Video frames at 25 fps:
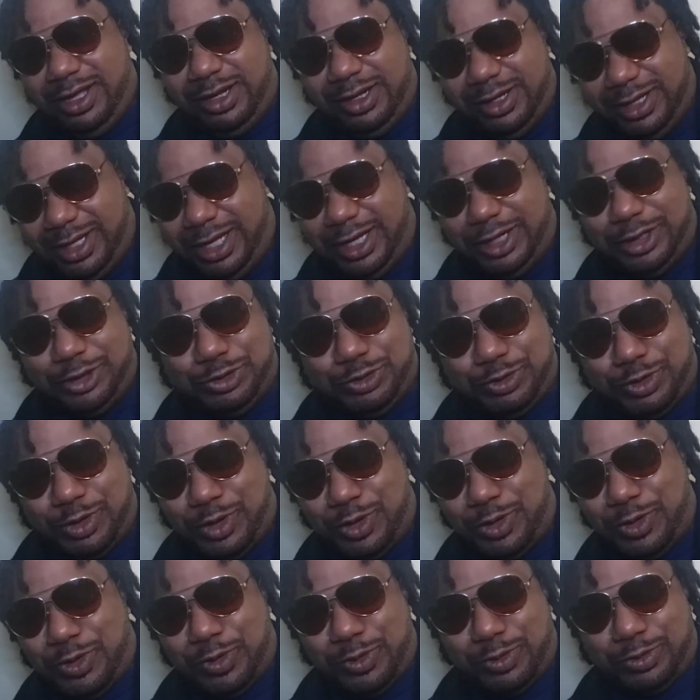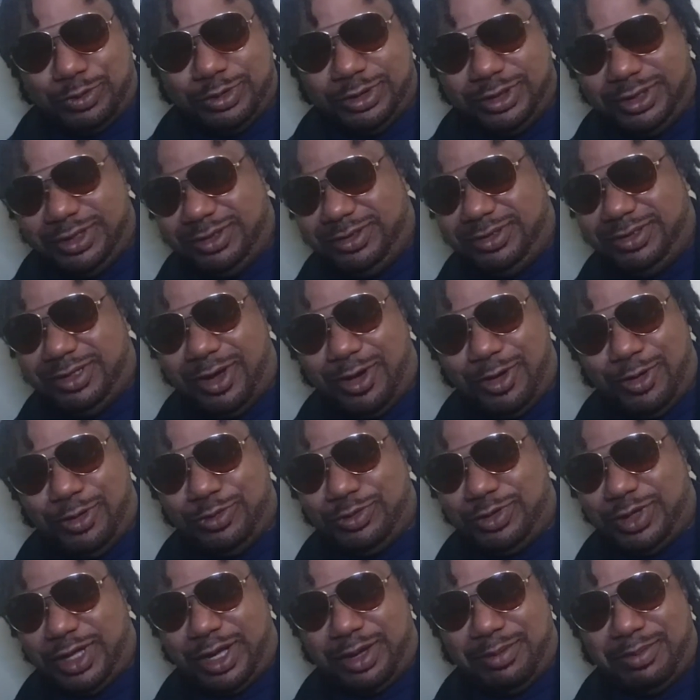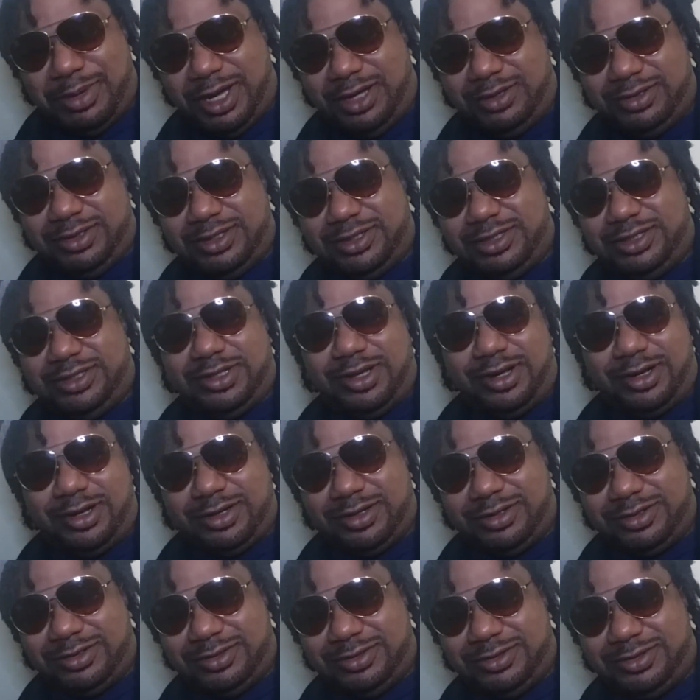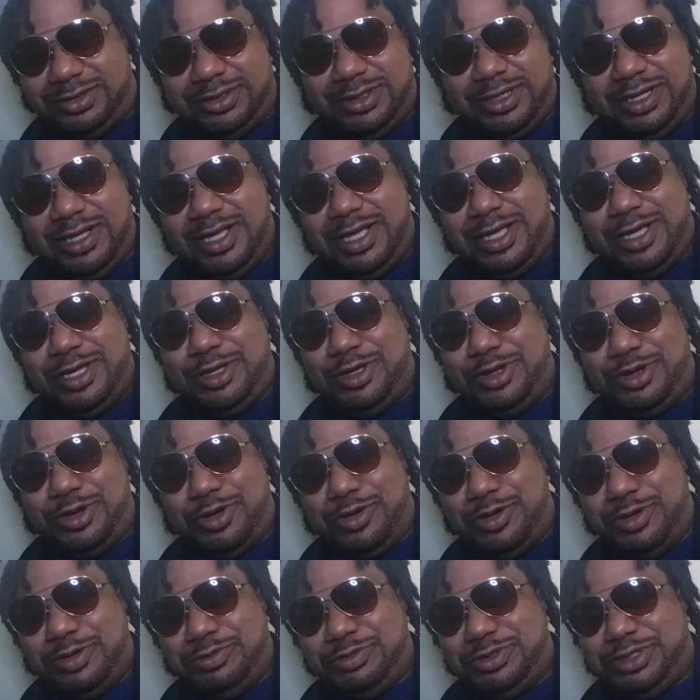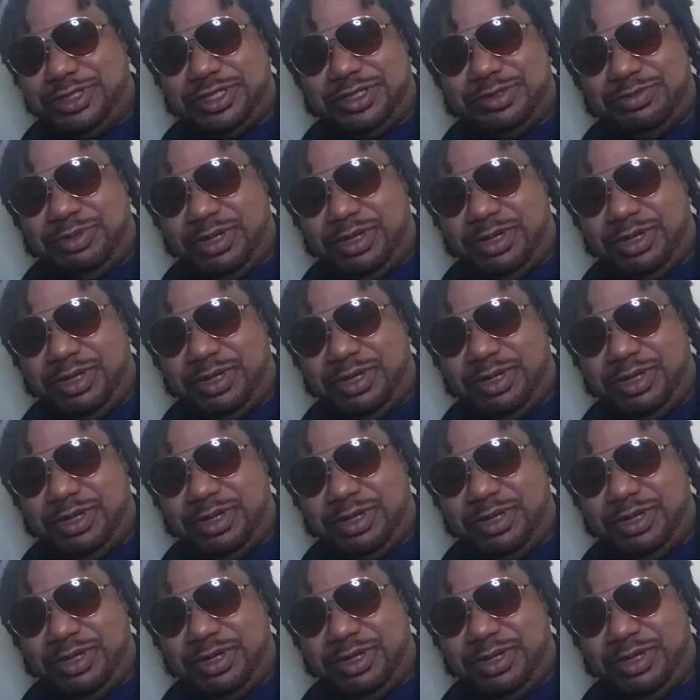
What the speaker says: in the intro, the whole thing about the suckers, you know, it was